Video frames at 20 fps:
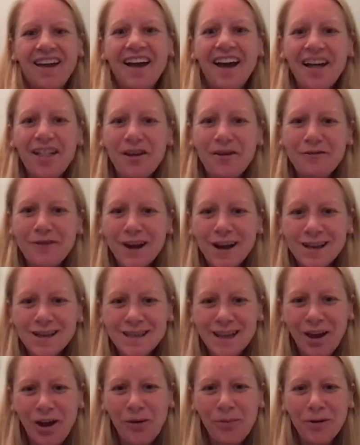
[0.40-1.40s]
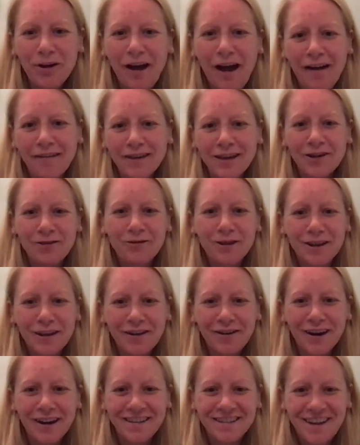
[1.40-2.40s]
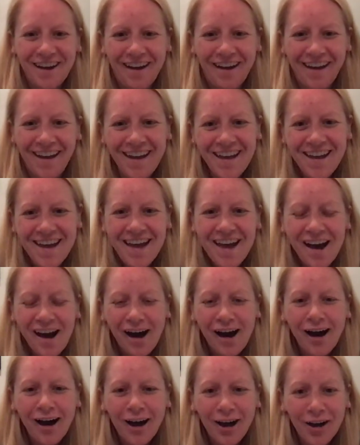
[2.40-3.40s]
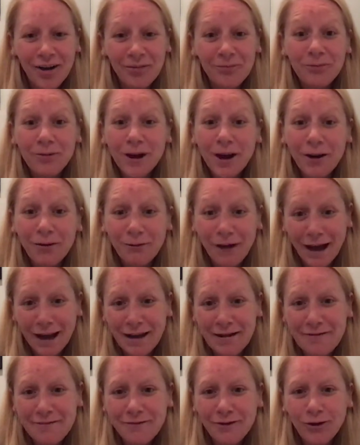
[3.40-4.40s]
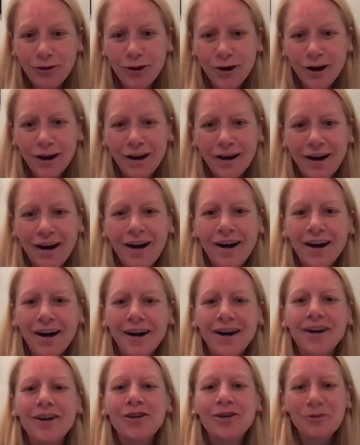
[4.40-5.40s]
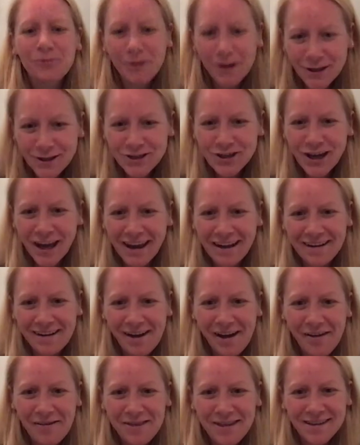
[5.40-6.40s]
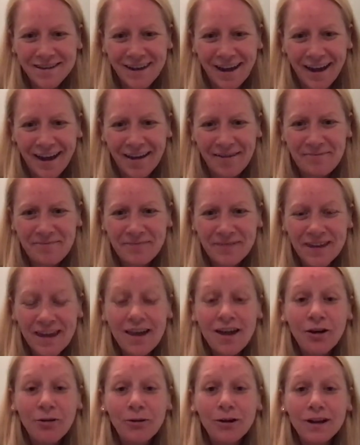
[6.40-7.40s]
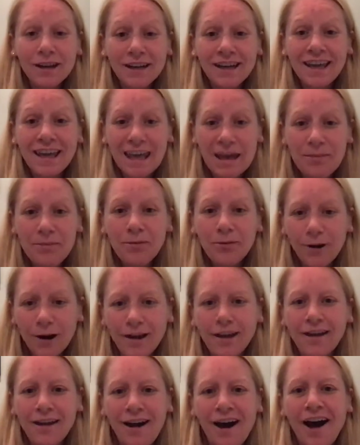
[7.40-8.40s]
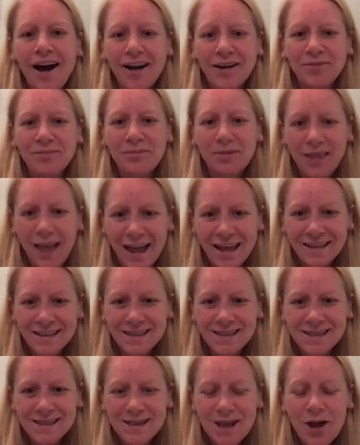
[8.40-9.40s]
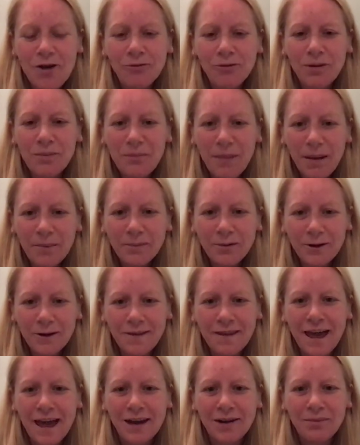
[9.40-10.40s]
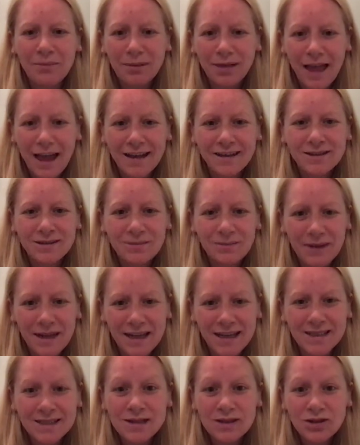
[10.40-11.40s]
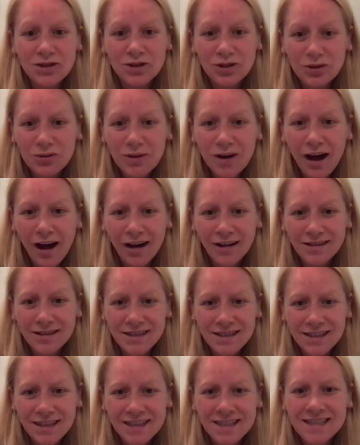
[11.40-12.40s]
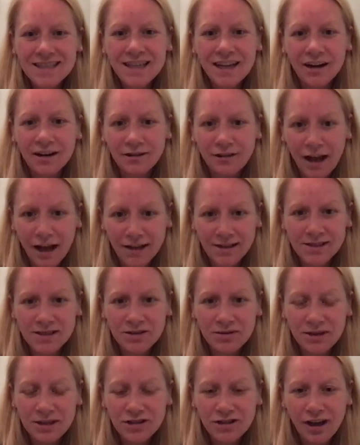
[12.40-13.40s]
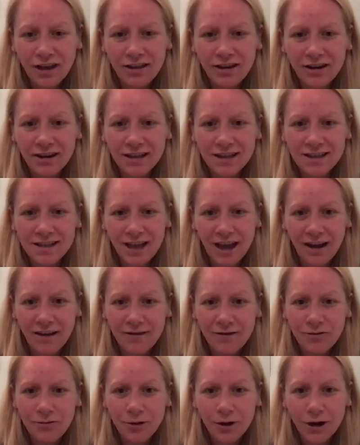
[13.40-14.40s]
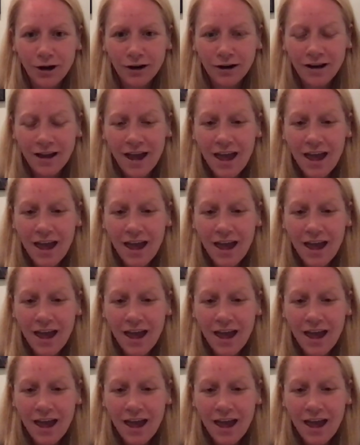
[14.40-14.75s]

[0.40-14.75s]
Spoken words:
Hello friends, I hope you're having a really great day. We are ready for our word chain of the day. We're going to keep working on blends. Remembering that a blend means two consonants that are next to each other inside of a word,